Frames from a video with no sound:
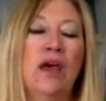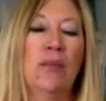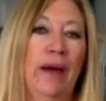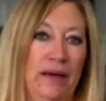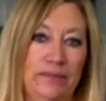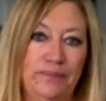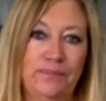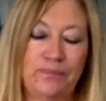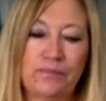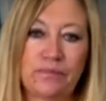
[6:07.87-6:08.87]
But
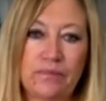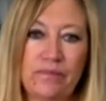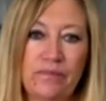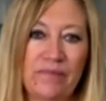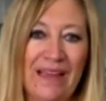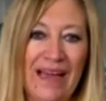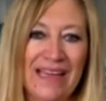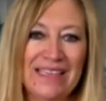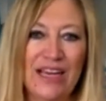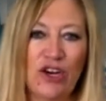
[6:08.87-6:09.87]
I
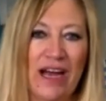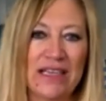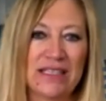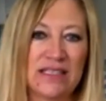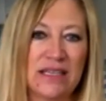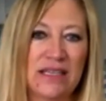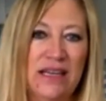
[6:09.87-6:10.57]
digress.